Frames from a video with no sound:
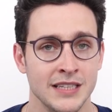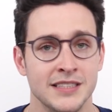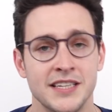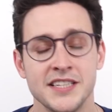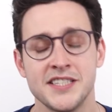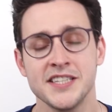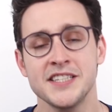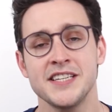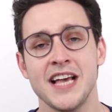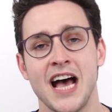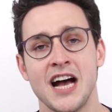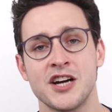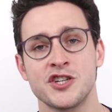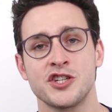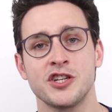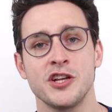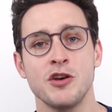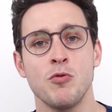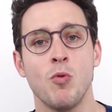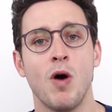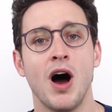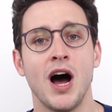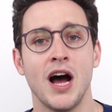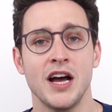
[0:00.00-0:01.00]
This is
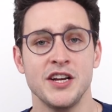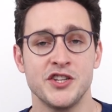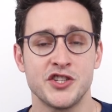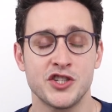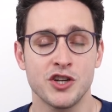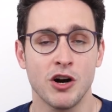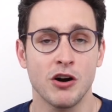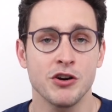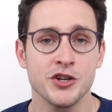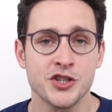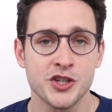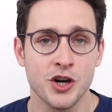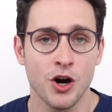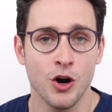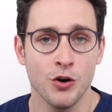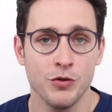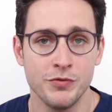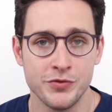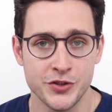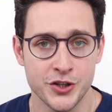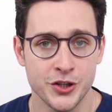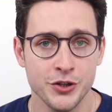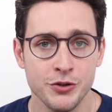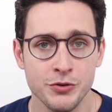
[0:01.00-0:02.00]
actually why
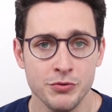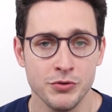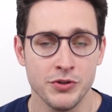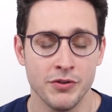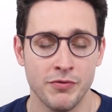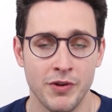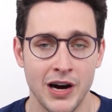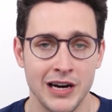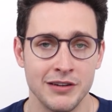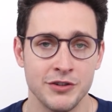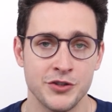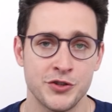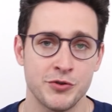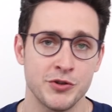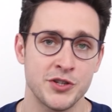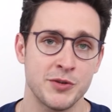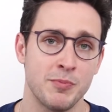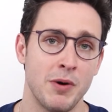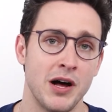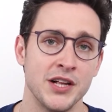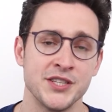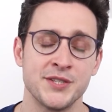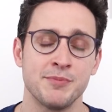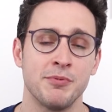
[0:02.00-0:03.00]
SARS-CoV-2, the virus
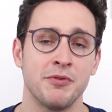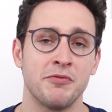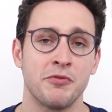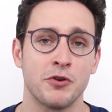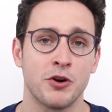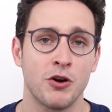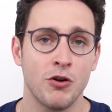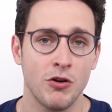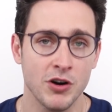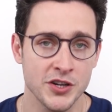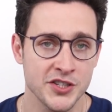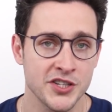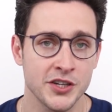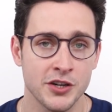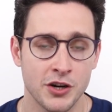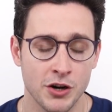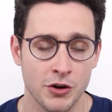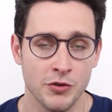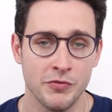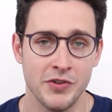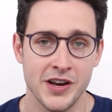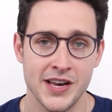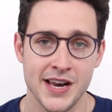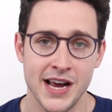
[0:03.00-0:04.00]
responsible for causing
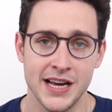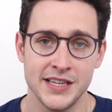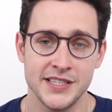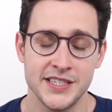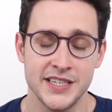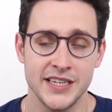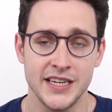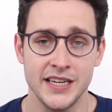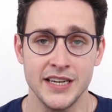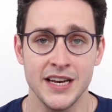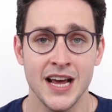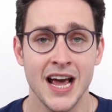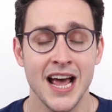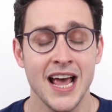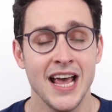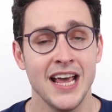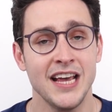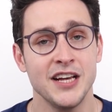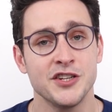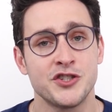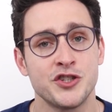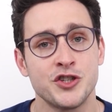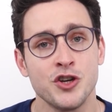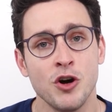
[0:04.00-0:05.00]
COVID-19,
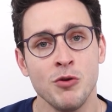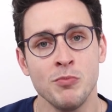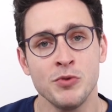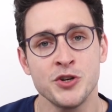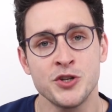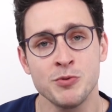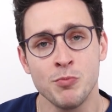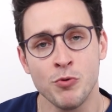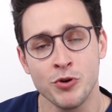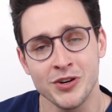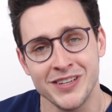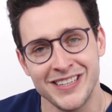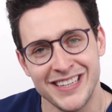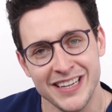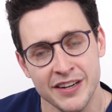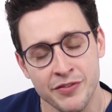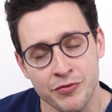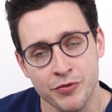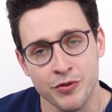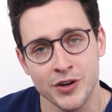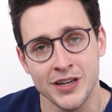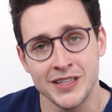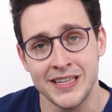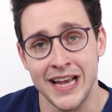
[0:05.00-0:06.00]
is so much more
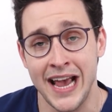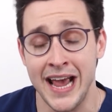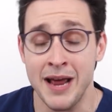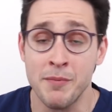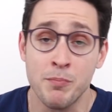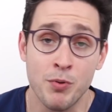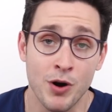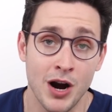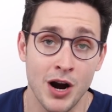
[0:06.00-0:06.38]
different and